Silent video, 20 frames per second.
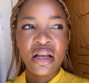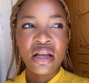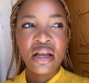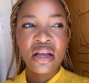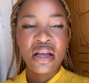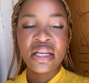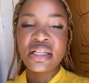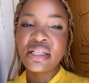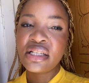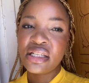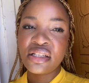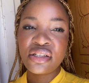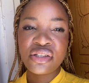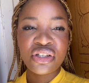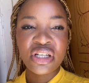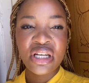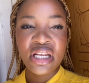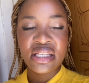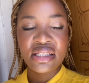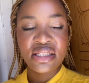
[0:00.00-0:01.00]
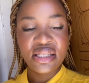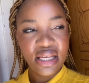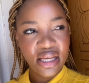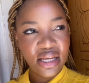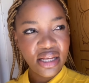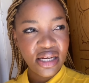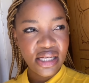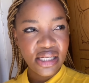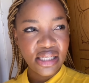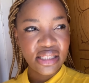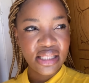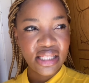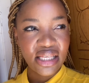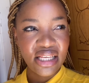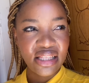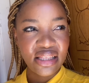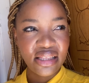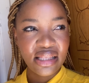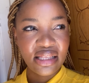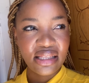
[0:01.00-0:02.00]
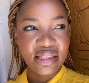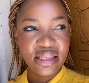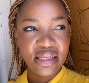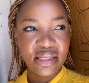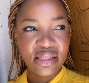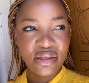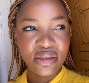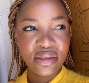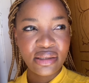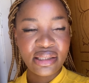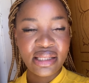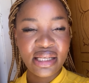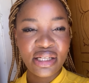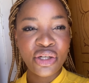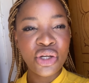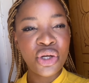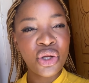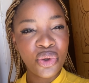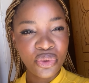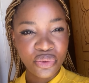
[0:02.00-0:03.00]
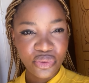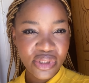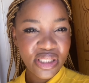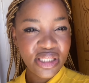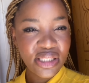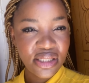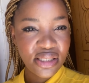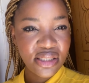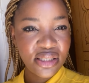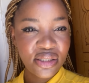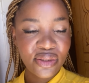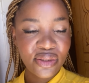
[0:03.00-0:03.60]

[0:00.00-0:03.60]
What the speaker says: At least, should I say, like they're closed.